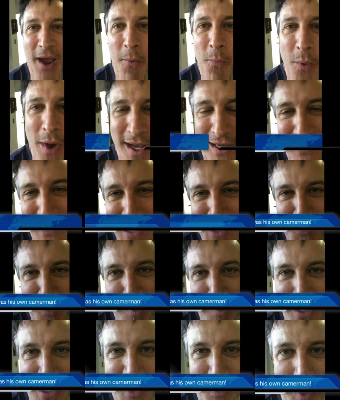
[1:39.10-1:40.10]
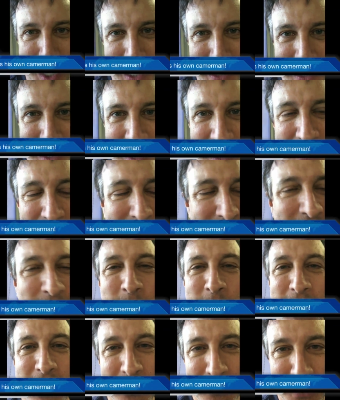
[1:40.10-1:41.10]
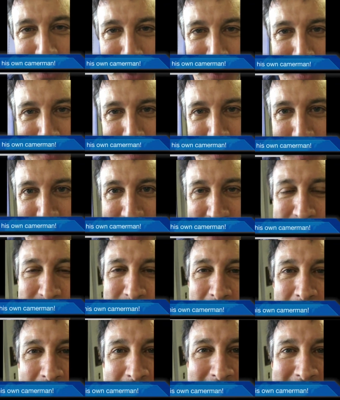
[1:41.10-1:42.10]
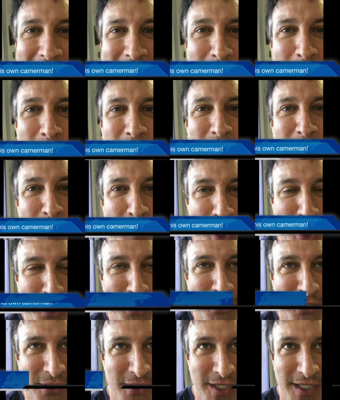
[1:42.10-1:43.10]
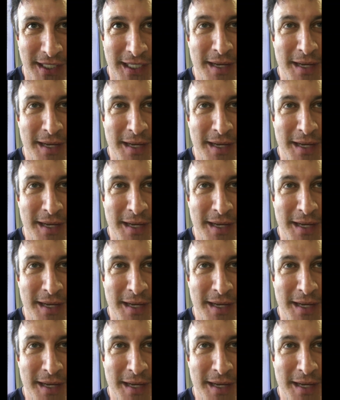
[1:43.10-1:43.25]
why is this woman smiling? We don't know, because I am the most